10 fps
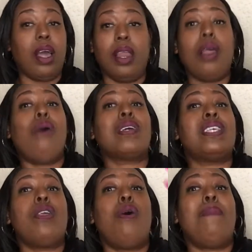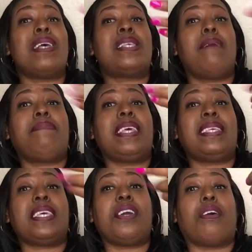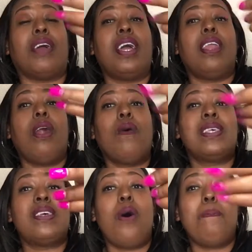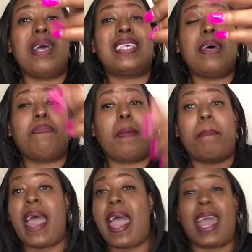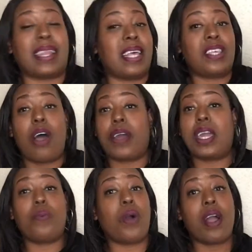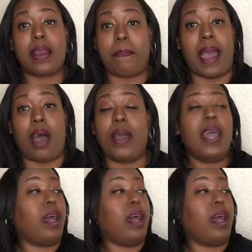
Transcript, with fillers: long as it don't mess up this here, long as it don't mess up the bag. That's all he worried about.